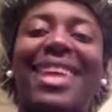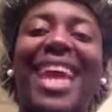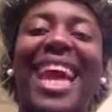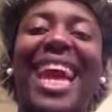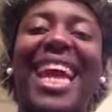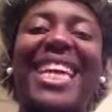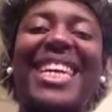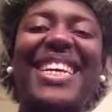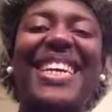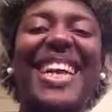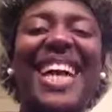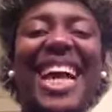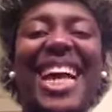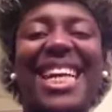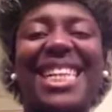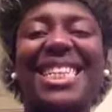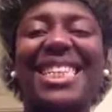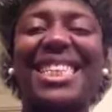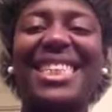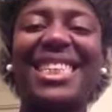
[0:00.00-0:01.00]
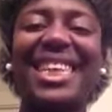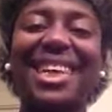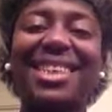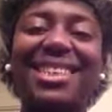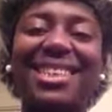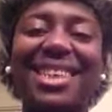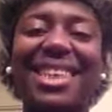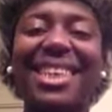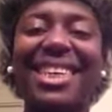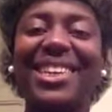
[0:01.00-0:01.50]
Hey you guys, it's
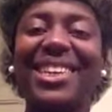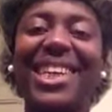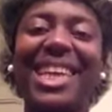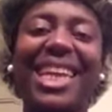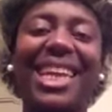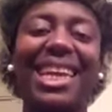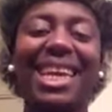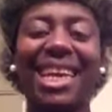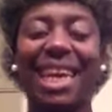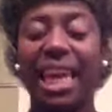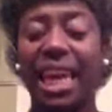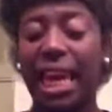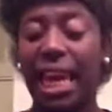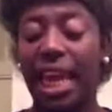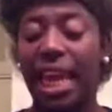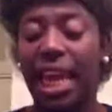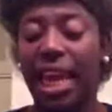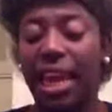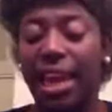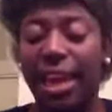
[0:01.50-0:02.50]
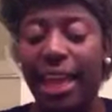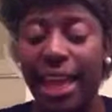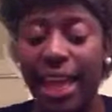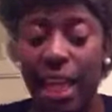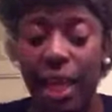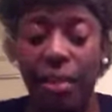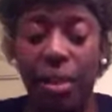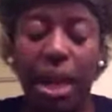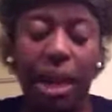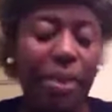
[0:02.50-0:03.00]
Naturally Unique,
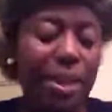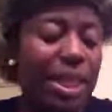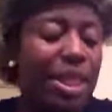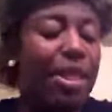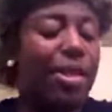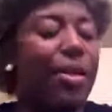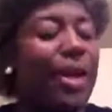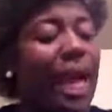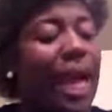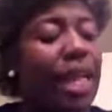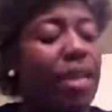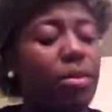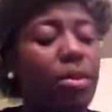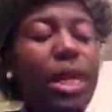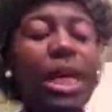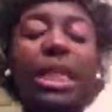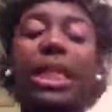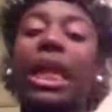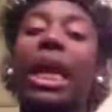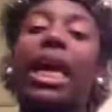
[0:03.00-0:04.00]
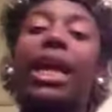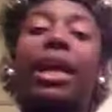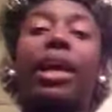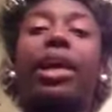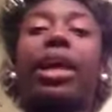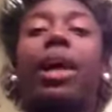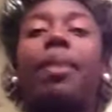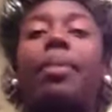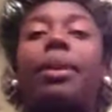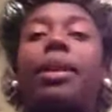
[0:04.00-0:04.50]
and I'm coming to you guys because I had a
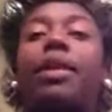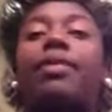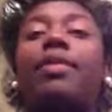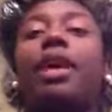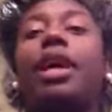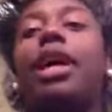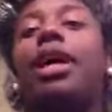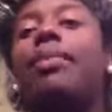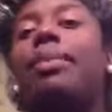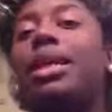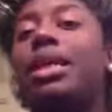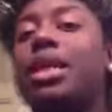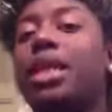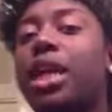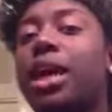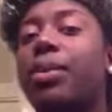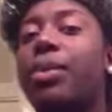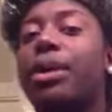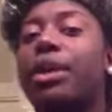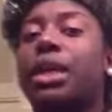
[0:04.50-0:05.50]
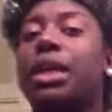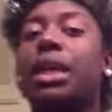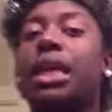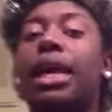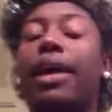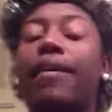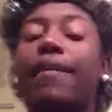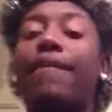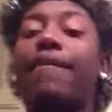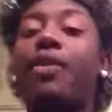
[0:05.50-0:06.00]
couple of comments that were
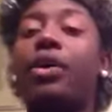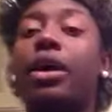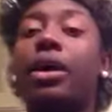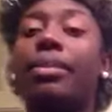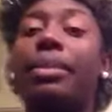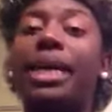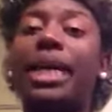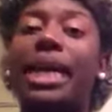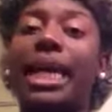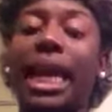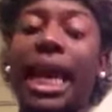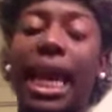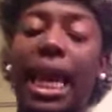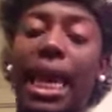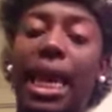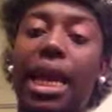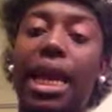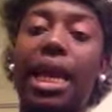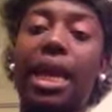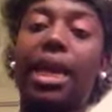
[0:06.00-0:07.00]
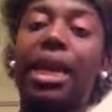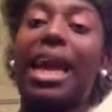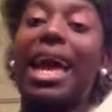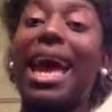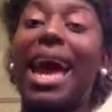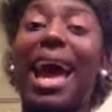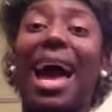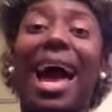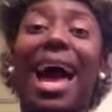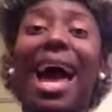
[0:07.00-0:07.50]
left for me, and
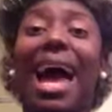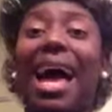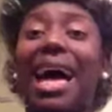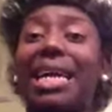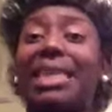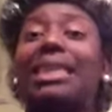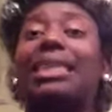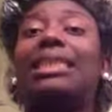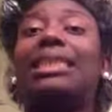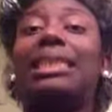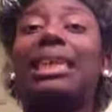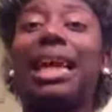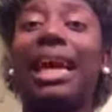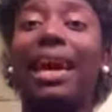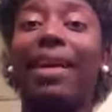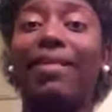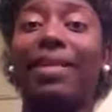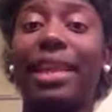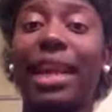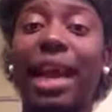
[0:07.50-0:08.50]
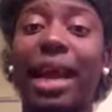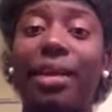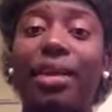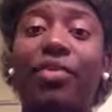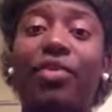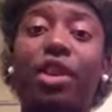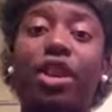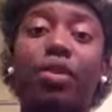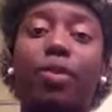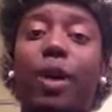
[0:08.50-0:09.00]
I honestly didn't have time to
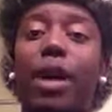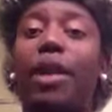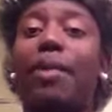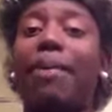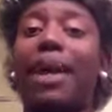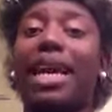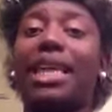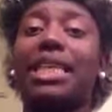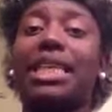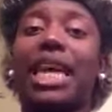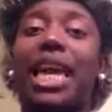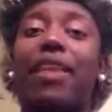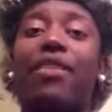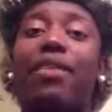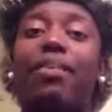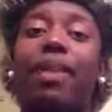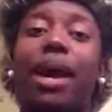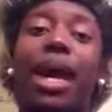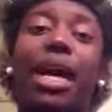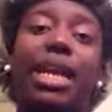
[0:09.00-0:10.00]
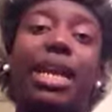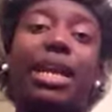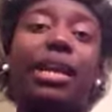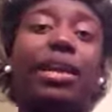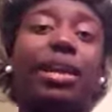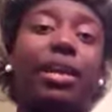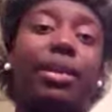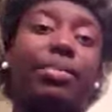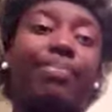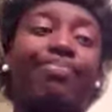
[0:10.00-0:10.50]
respond back to everybody
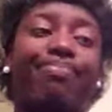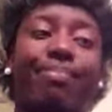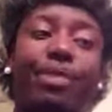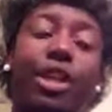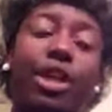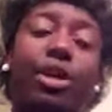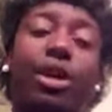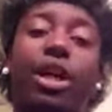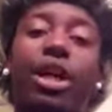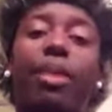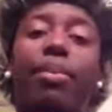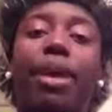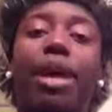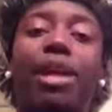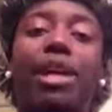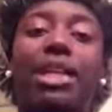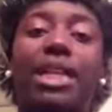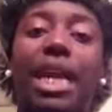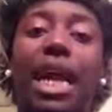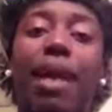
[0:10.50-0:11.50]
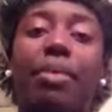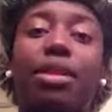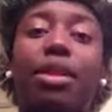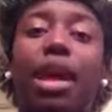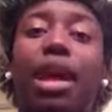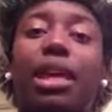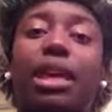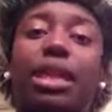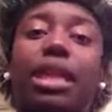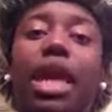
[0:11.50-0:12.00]
in a good amount of time, so
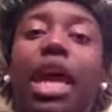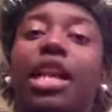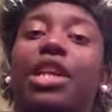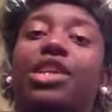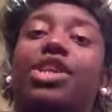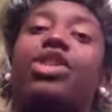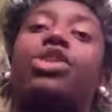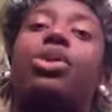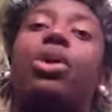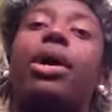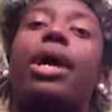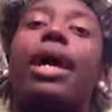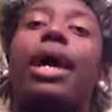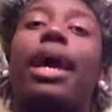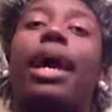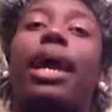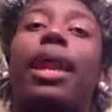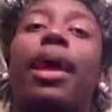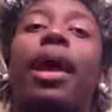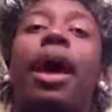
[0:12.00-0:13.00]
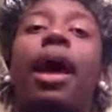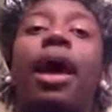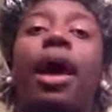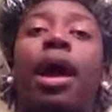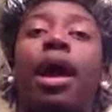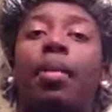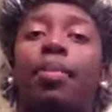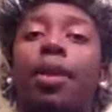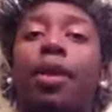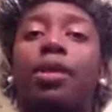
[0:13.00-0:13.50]
I decided to just go ahead
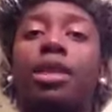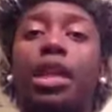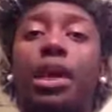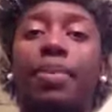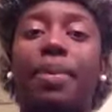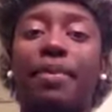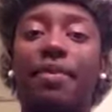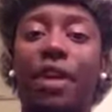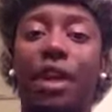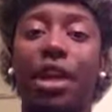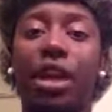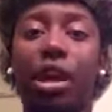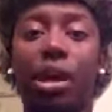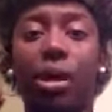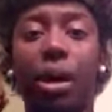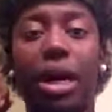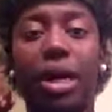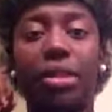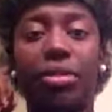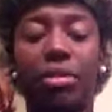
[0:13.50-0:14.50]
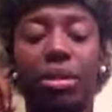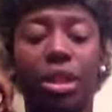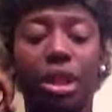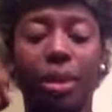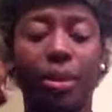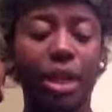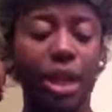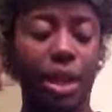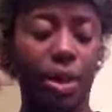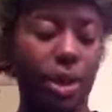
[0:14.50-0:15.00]
and post up a video answering
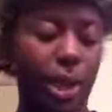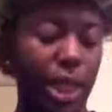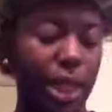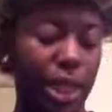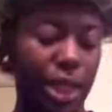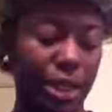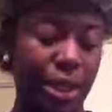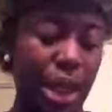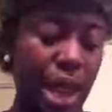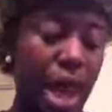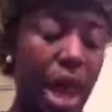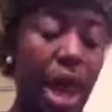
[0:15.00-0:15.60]
some of the questions.